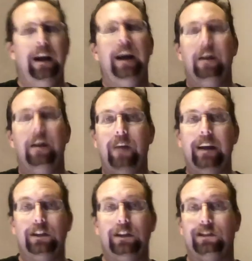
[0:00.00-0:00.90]
and finally it
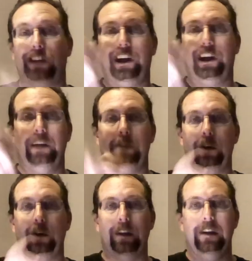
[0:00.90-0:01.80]
just
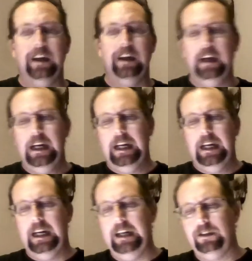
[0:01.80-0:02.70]
broke the thing.
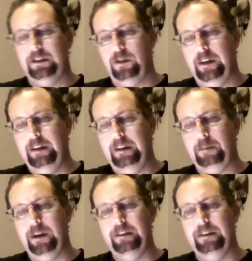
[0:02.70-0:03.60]
So it did
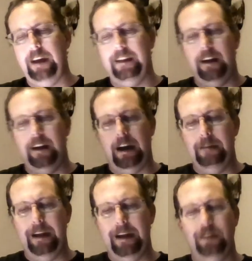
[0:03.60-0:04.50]
print, and then I
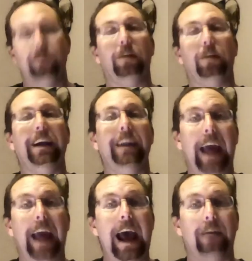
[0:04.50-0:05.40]
managed to break it in
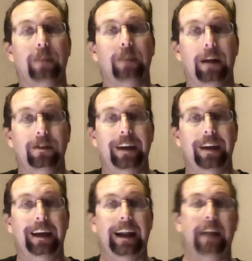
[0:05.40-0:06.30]
half when I was
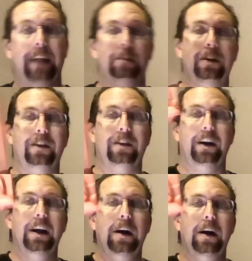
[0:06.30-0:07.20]
taking it out of the printer.
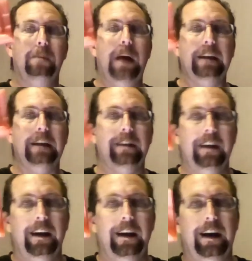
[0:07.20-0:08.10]
But
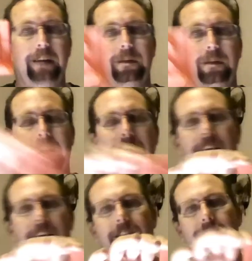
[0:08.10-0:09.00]
we can
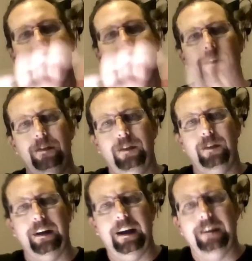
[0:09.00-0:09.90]
kind of, I don't know if you can
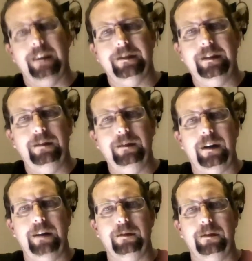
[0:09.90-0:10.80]
kind of see where it was